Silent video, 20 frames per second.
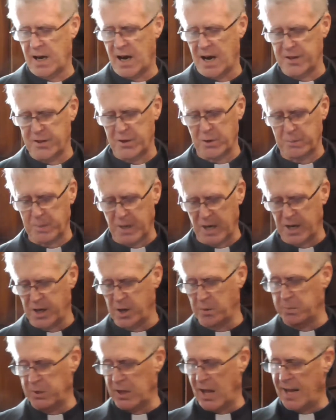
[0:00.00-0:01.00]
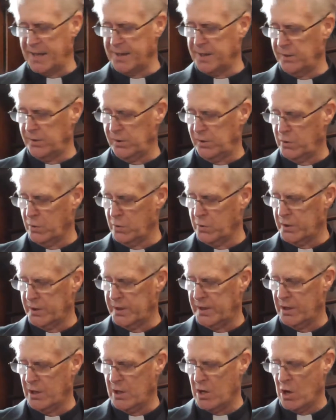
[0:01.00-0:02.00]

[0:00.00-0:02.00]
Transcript: either by our blindness to it